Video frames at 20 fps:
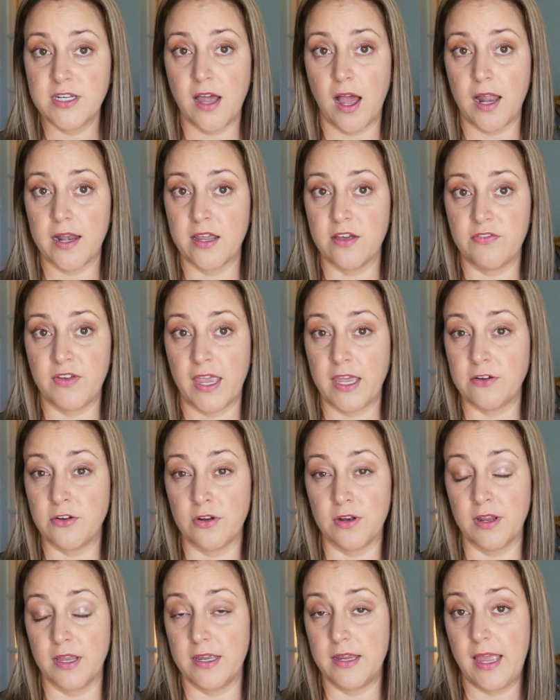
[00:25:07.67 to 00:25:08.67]
not have
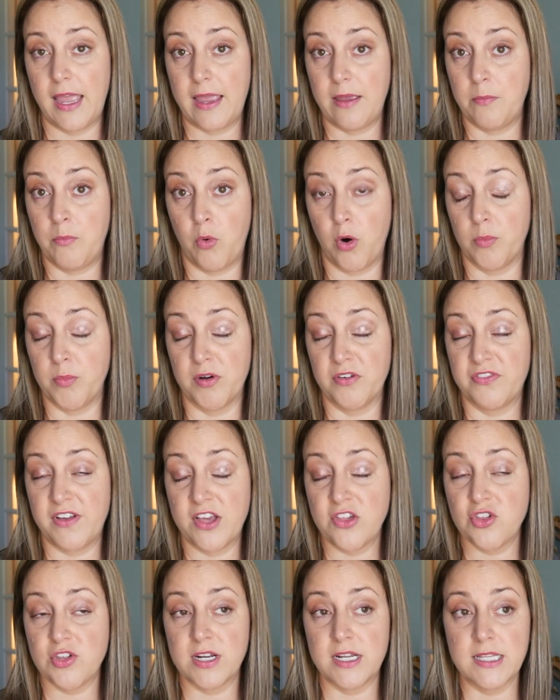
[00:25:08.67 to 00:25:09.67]
handled it more
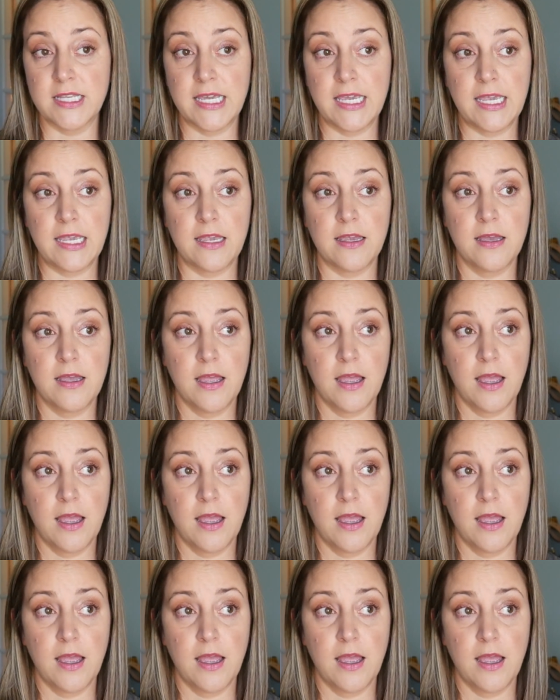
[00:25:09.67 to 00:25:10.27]
professionally.